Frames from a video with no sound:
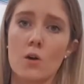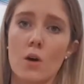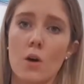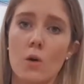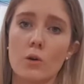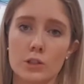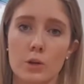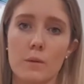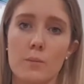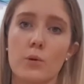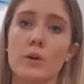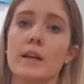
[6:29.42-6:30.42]
Also
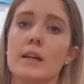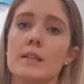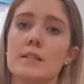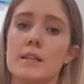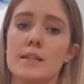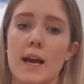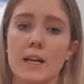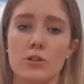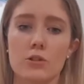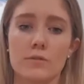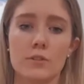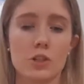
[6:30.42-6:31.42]
important is the
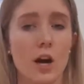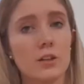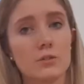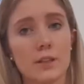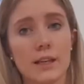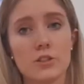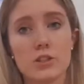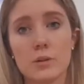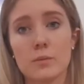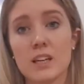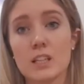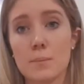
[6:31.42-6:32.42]
nature of the child's relationship
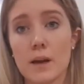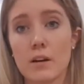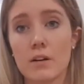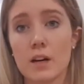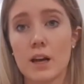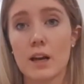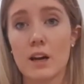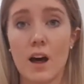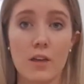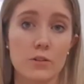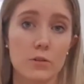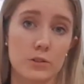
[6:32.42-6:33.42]
with each parent, and
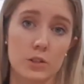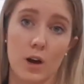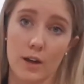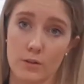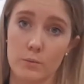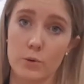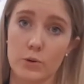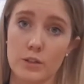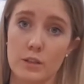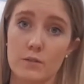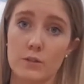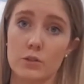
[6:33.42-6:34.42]
also other important
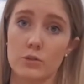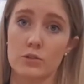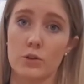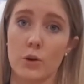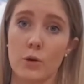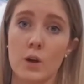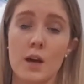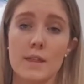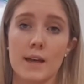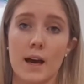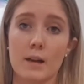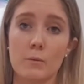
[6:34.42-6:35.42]
individuals. So
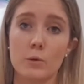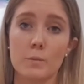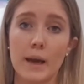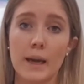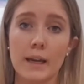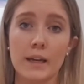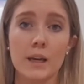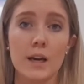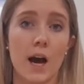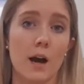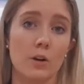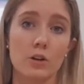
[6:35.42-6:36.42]
that would be
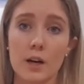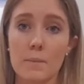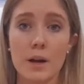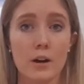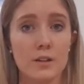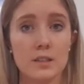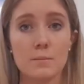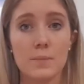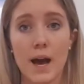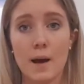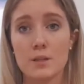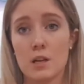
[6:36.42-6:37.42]
grandparents and
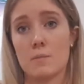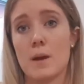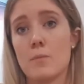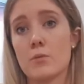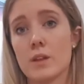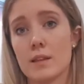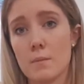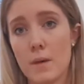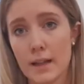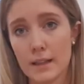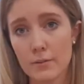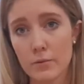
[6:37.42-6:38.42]
perhaps other people that they
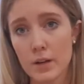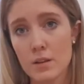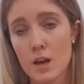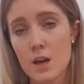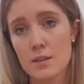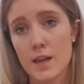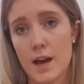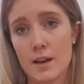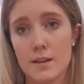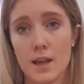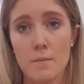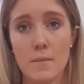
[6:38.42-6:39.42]
might live with,
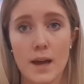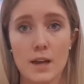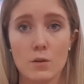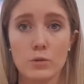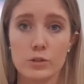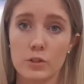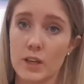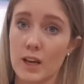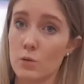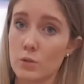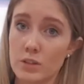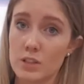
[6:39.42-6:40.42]
that they may also
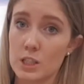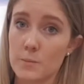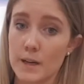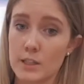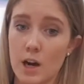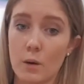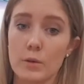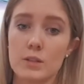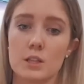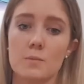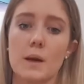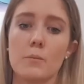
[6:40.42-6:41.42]
get orders to spend time with
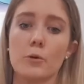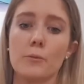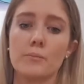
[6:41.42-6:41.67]
such people.